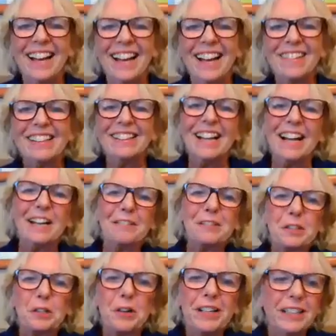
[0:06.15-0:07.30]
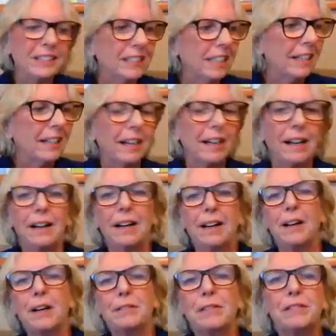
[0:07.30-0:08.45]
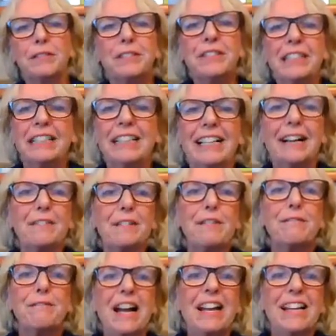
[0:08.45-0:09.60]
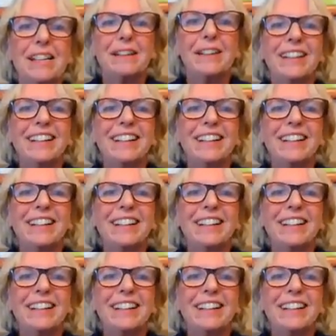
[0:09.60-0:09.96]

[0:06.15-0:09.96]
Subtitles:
Karen, thank you for joining us on Over 50 and Effin' Funny.